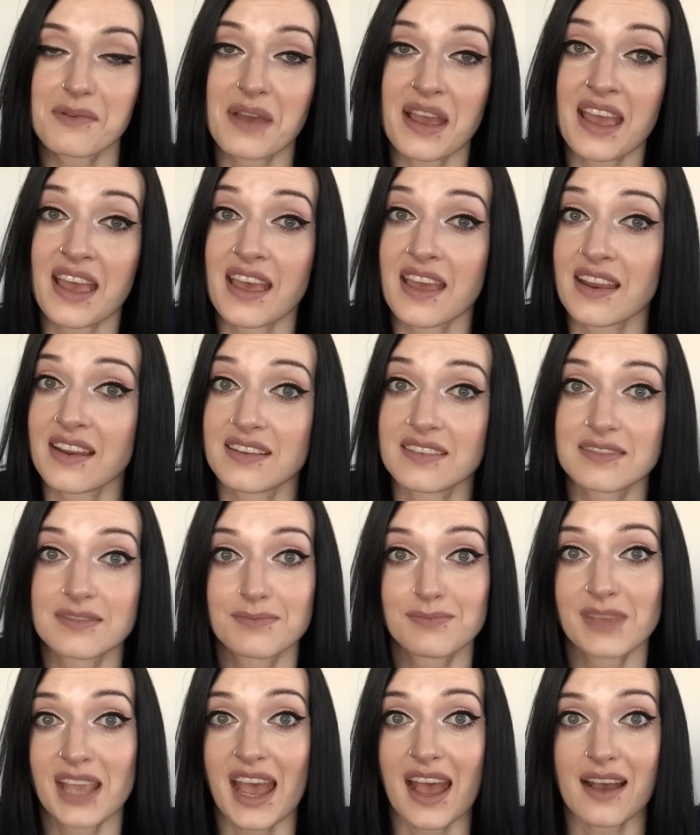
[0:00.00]
and
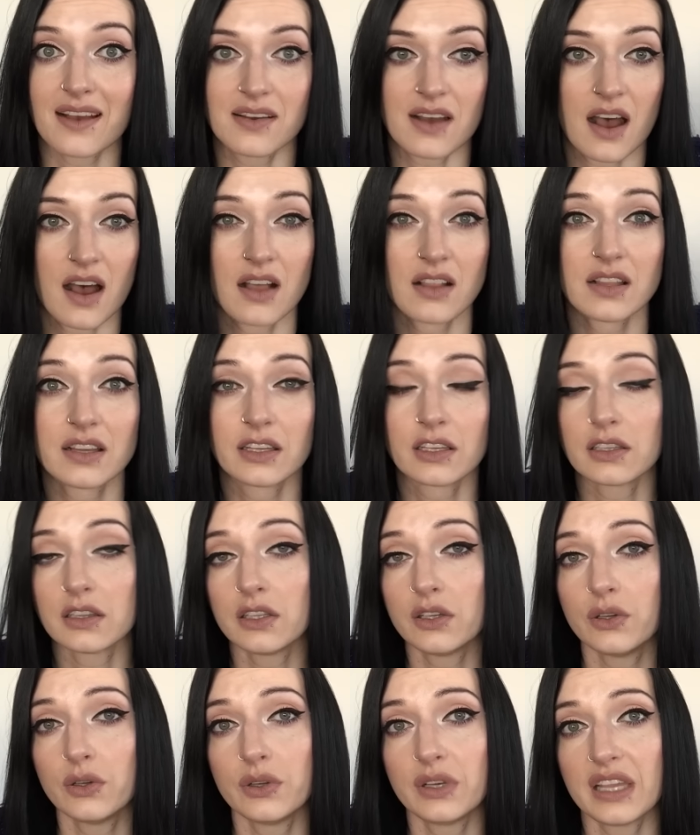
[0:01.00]
yeah, I'll
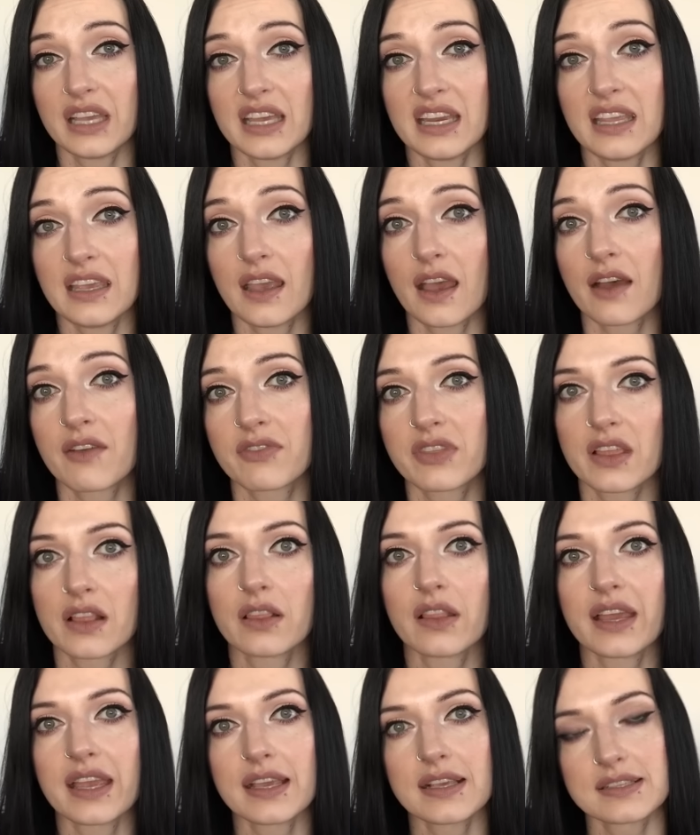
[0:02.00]
include any of the
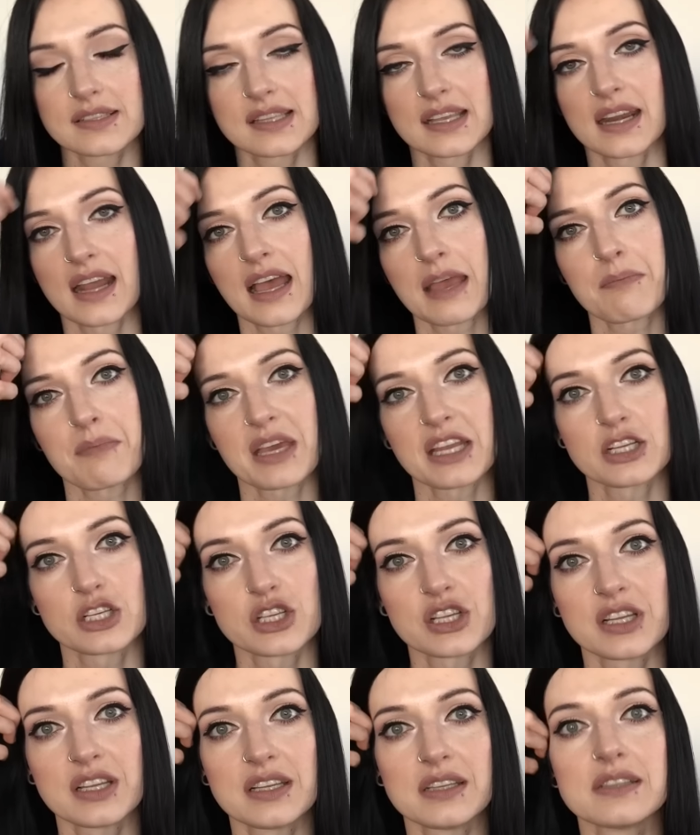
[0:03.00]
links that I
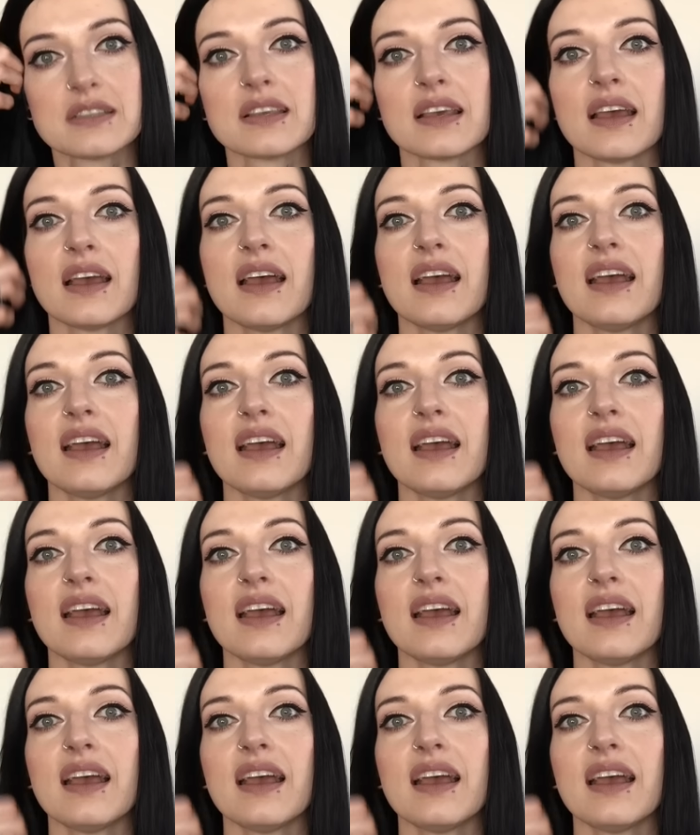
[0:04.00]
mentioned